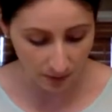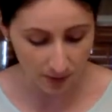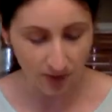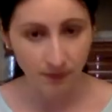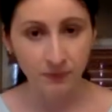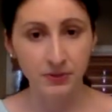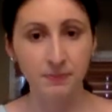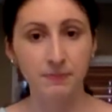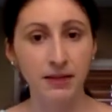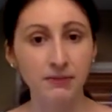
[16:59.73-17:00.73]
some
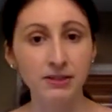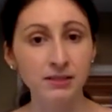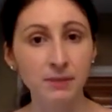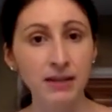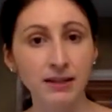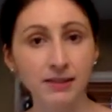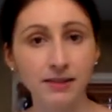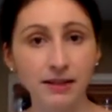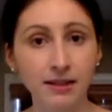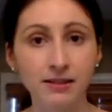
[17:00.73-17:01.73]
even spandex
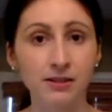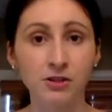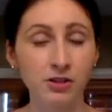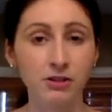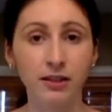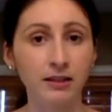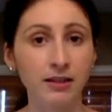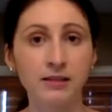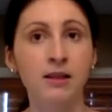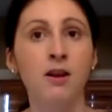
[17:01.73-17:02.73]
like this and a shirt like
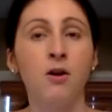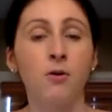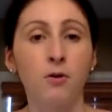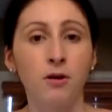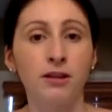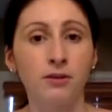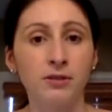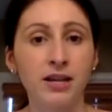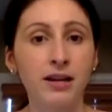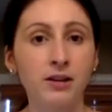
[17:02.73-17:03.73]
this, or,
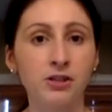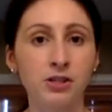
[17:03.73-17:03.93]
a tighter